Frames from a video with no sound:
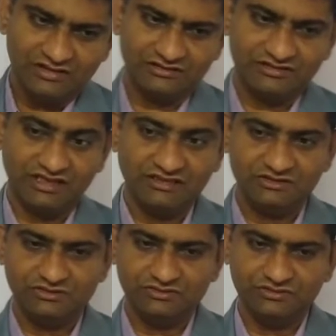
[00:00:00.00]
tend
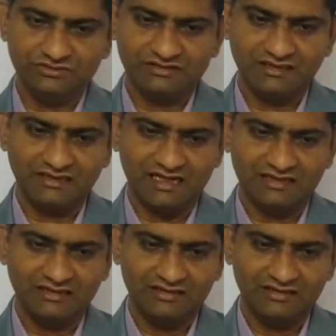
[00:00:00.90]
to say that